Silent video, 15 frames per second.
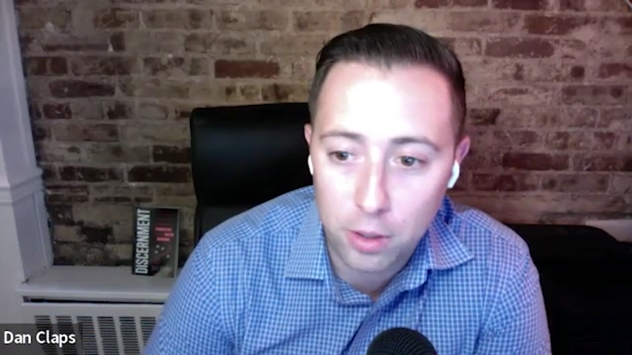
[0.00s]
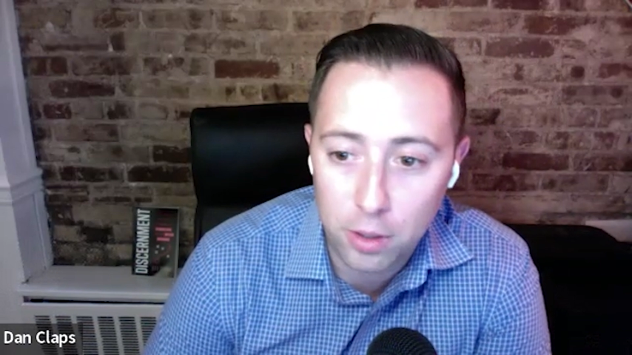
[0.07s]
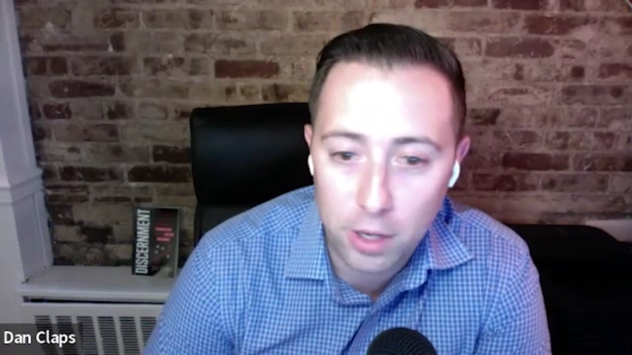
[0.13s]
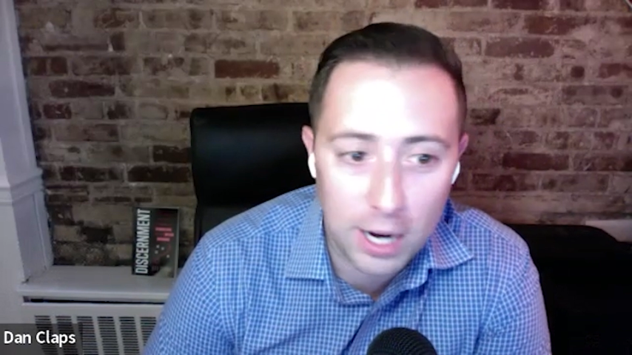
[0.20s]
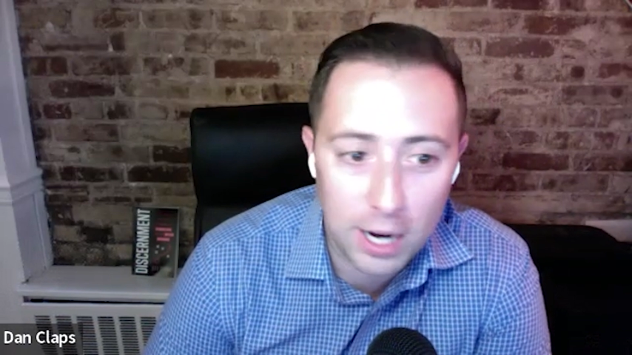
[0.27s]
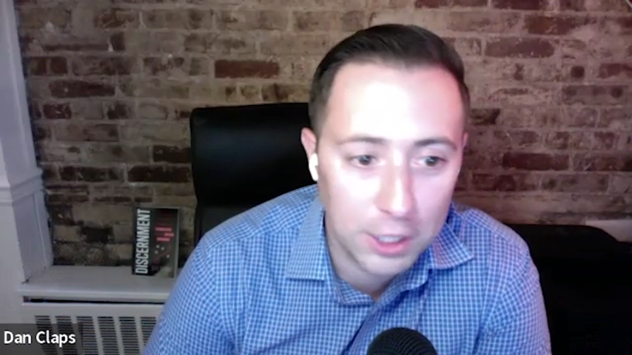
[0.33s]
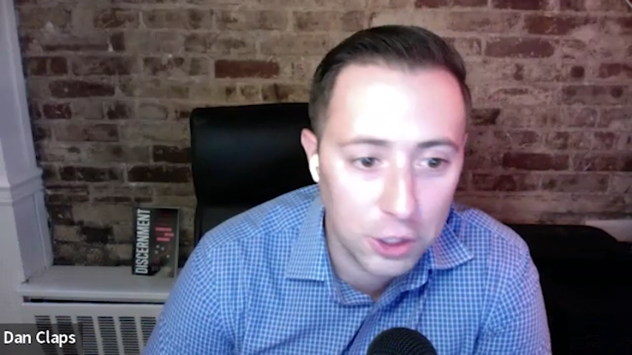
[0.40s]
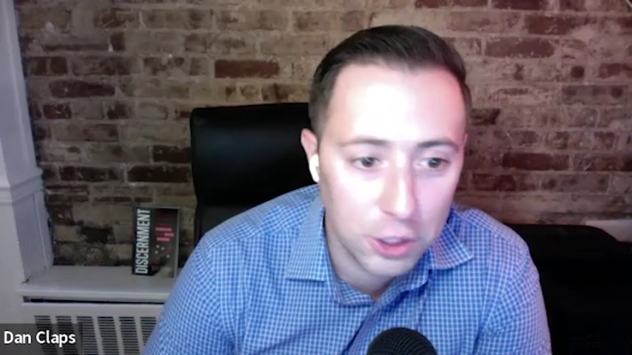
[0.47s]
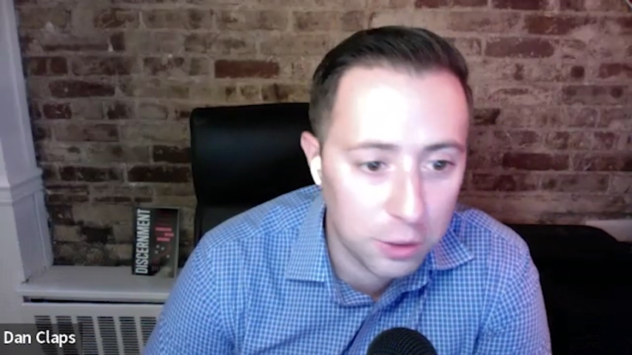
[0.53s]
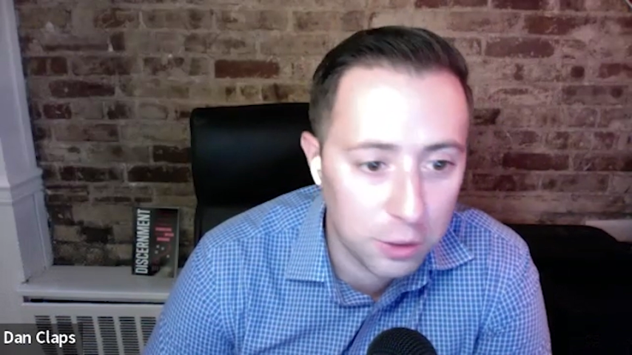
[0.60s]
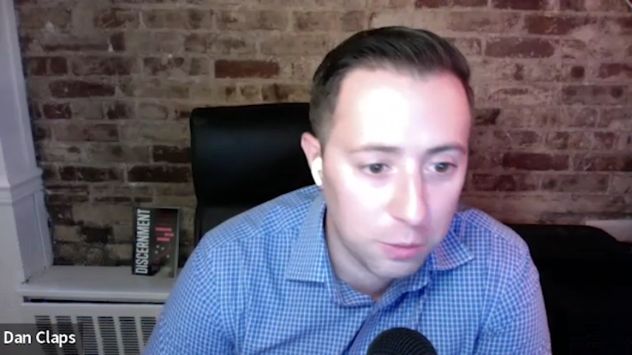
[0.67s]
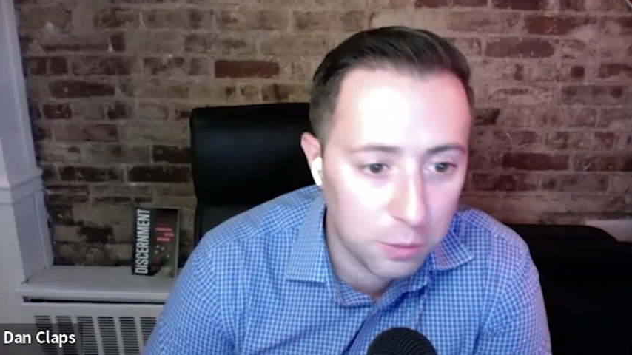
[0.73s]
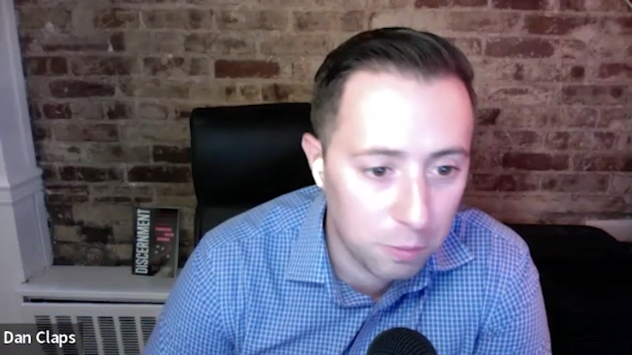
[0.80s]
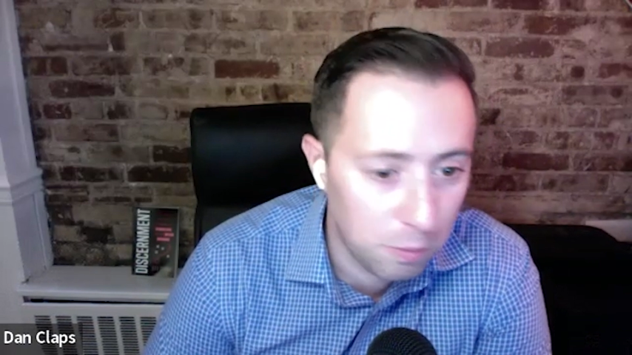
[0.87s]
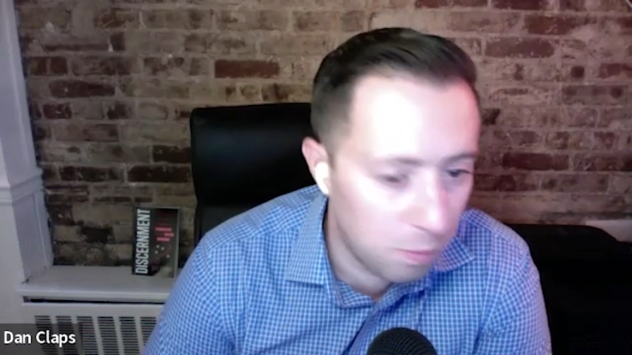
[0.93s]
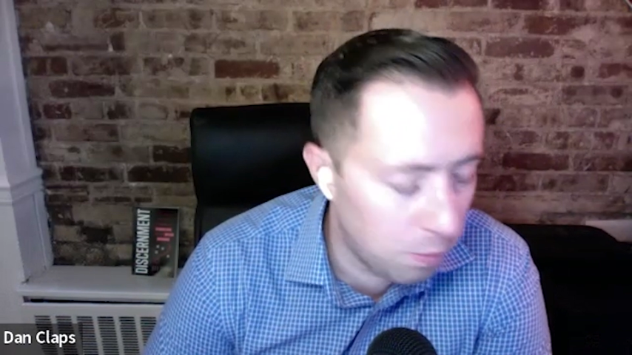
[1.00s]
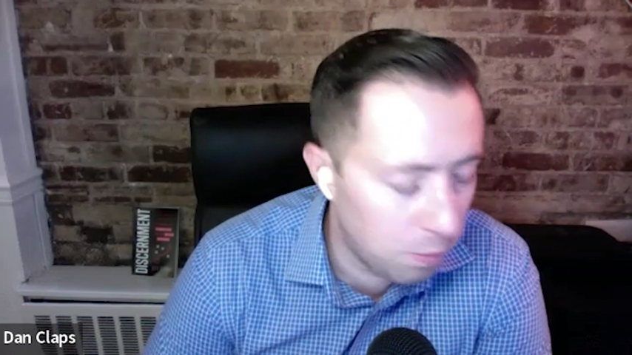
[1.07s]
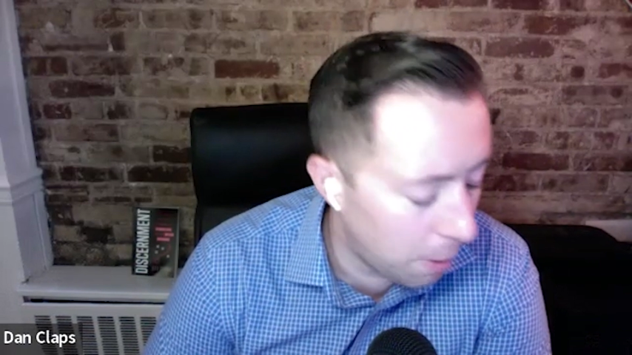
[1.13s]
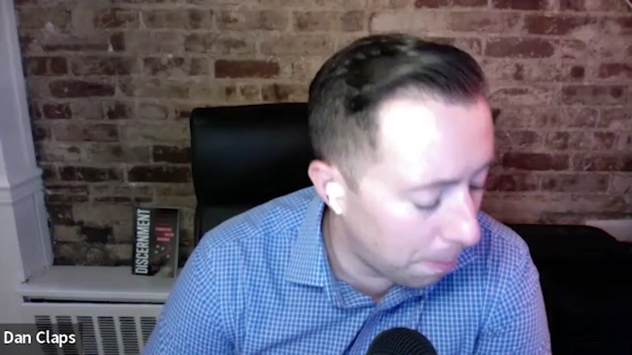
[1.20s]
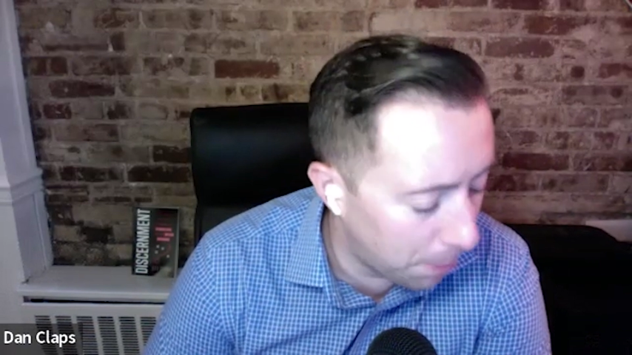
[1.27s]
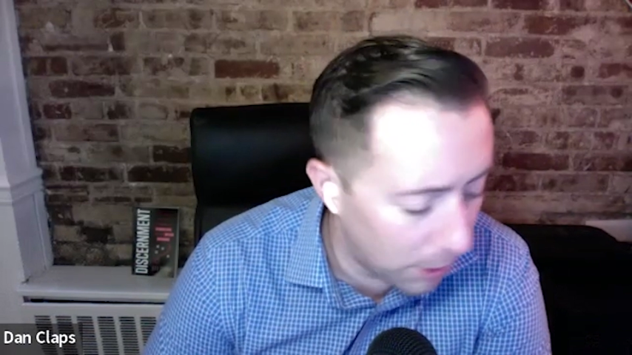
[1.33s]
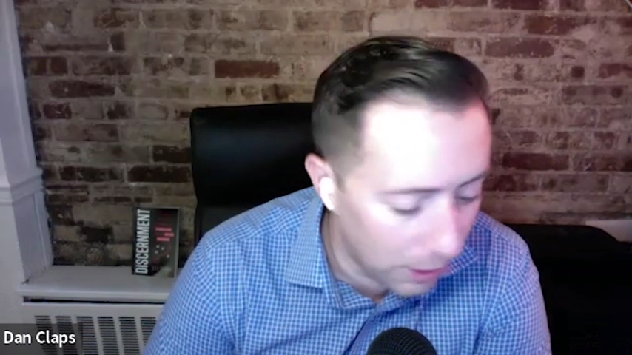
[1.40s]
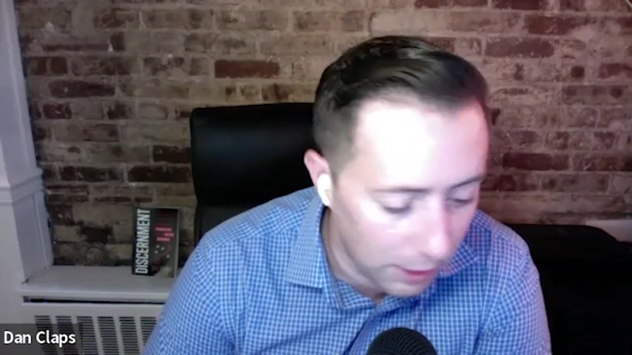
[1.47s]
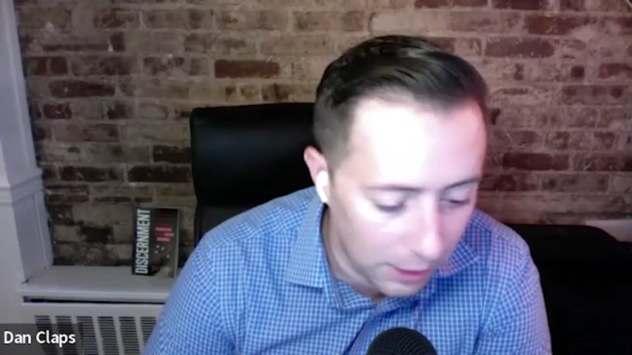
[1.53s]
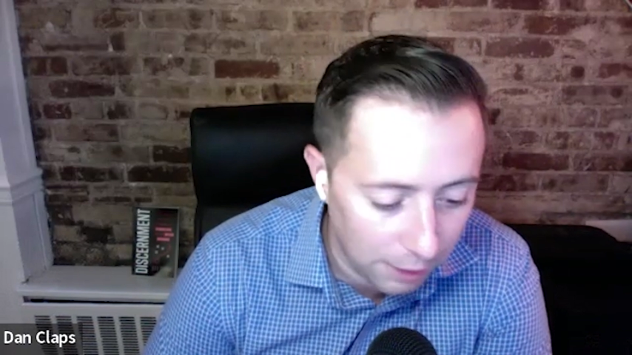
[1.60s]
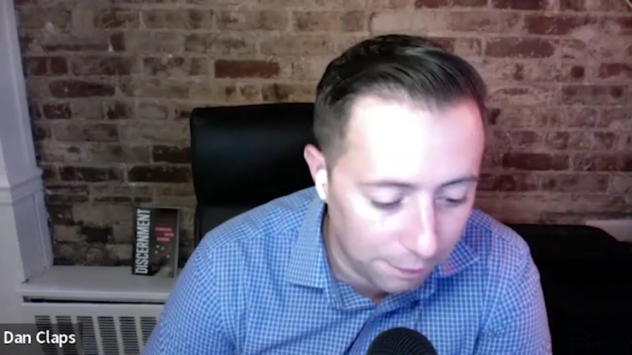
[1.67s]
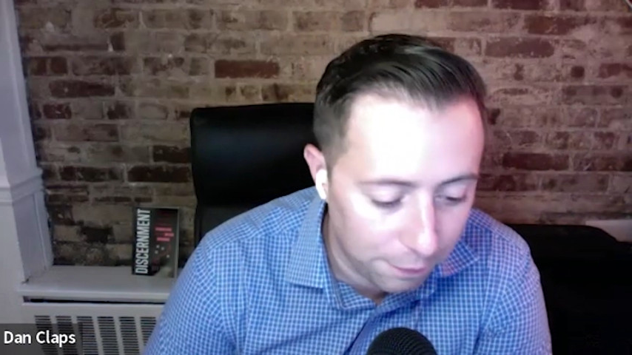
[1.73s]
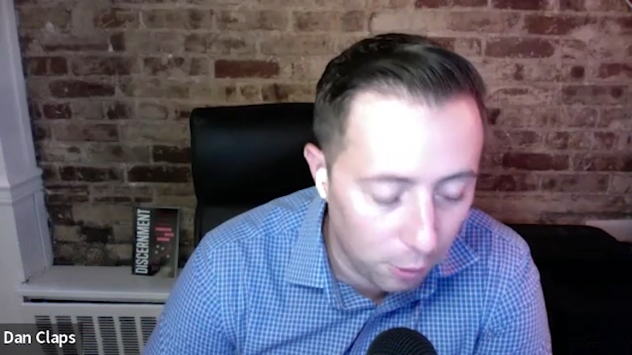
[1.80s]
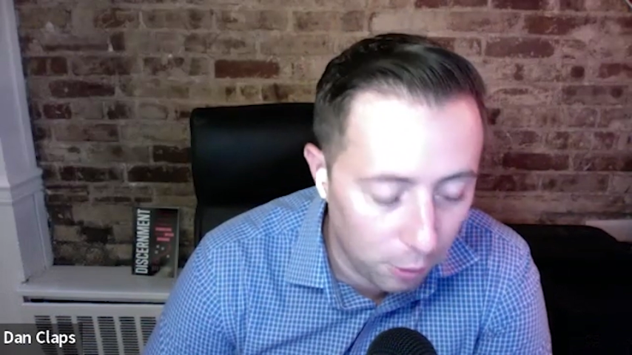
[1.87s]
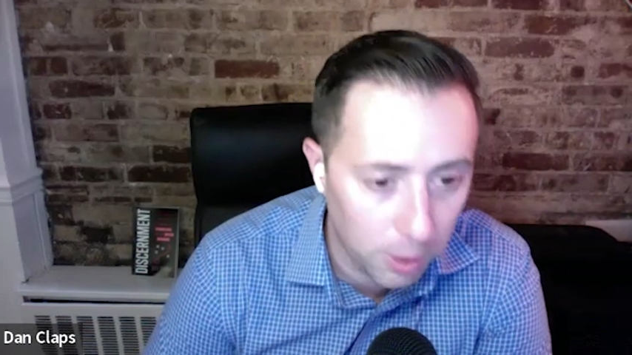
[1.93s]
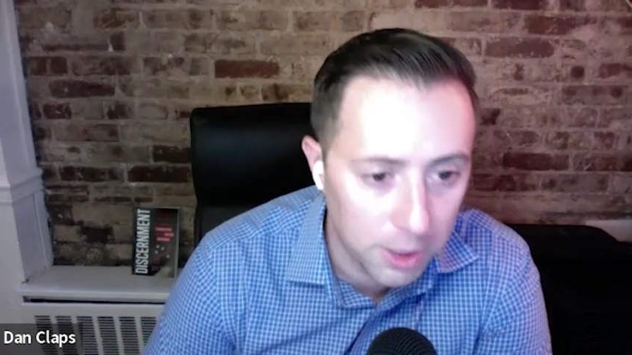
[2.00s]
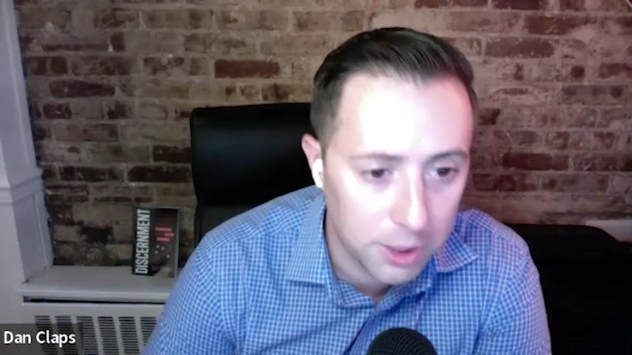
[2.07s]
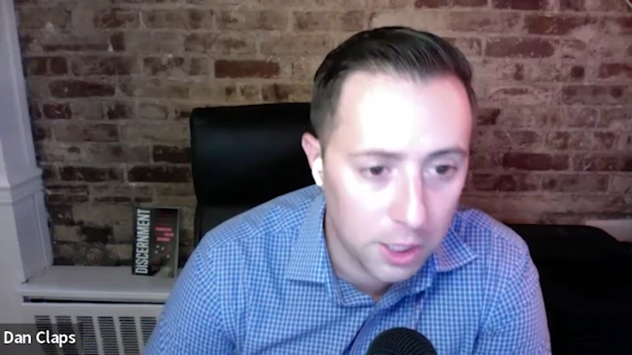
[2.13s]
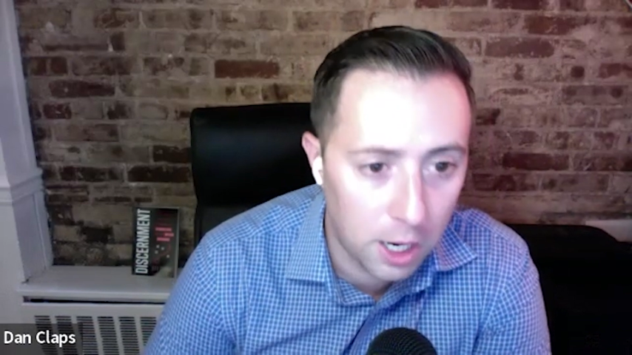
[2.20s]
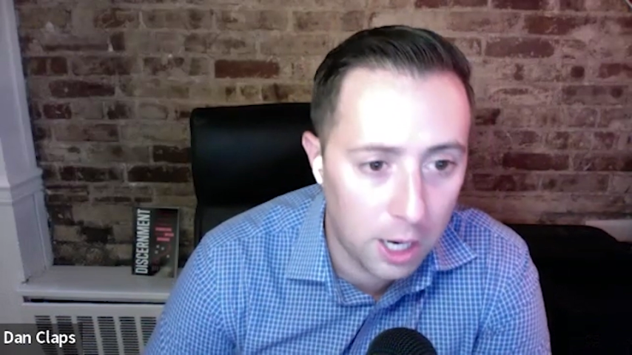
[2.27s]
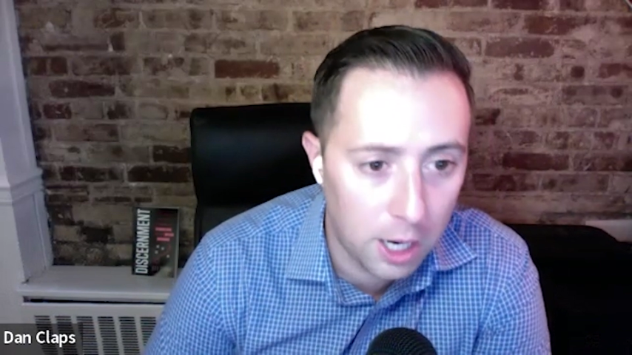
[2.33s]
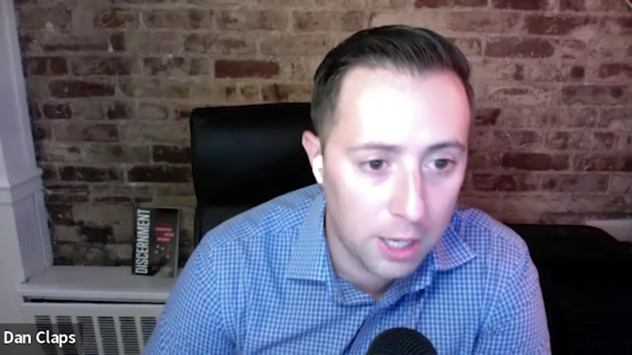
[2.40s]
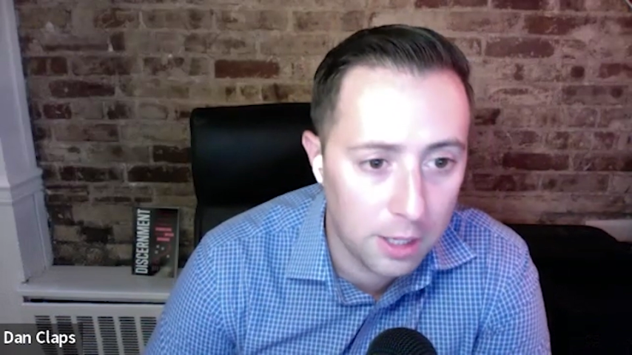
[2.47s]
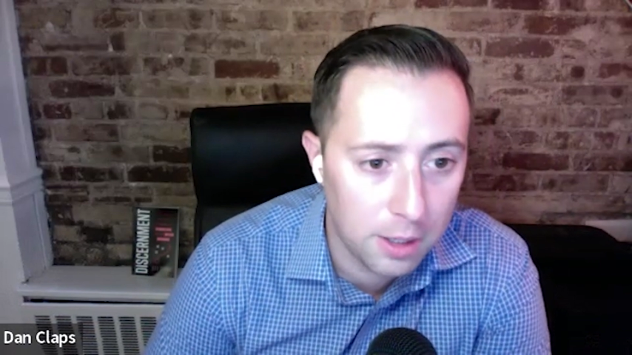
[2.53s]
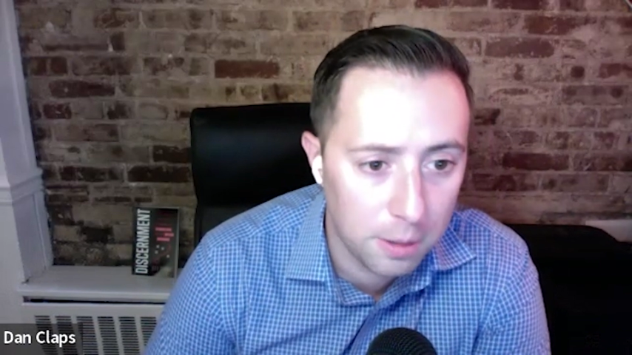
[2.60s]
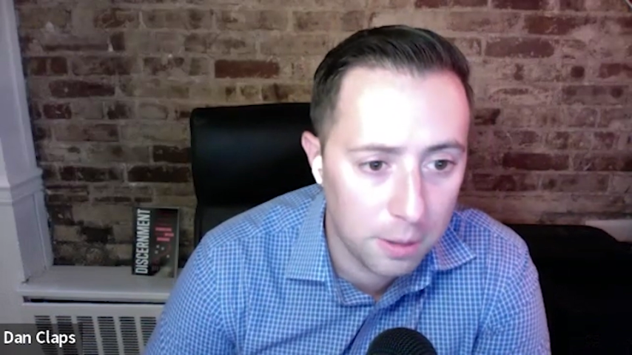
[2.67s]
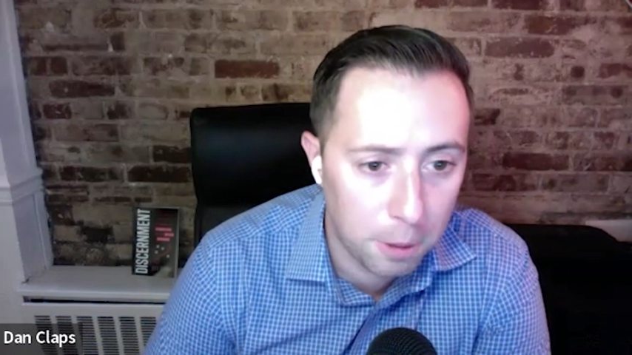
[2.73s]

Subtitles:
and I just completely focused on